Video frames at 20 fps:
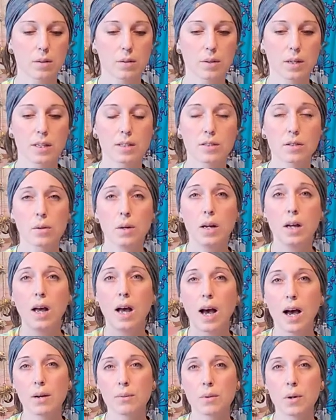Okay, so
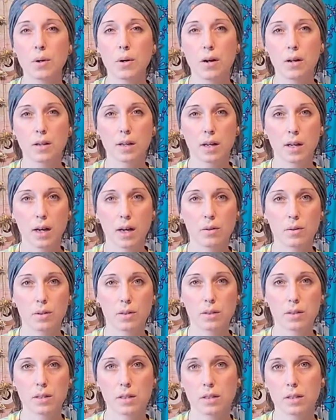I wrote all that out
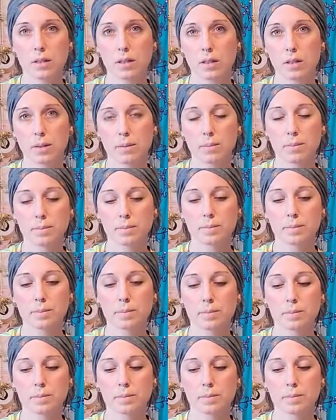in the